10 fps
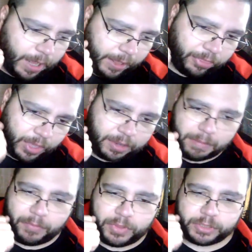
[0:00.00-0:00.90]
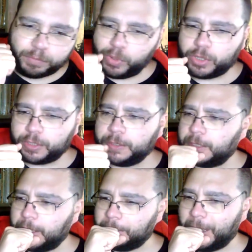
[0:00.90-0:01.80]
I think about this book,
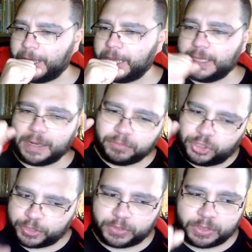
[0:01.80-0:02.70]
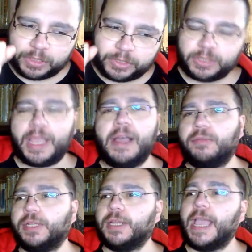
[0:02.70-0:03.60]
in my head, I'm just
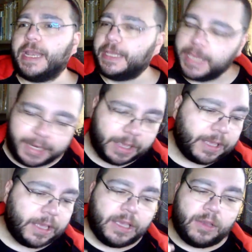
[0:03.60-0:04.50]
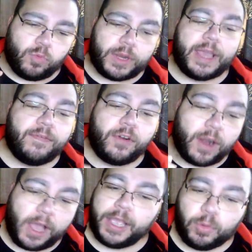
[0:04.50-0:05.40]
astounded. And yet,
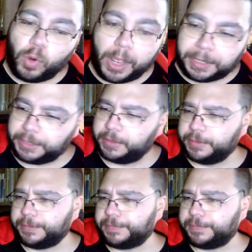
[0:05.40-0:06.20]
whenever I write,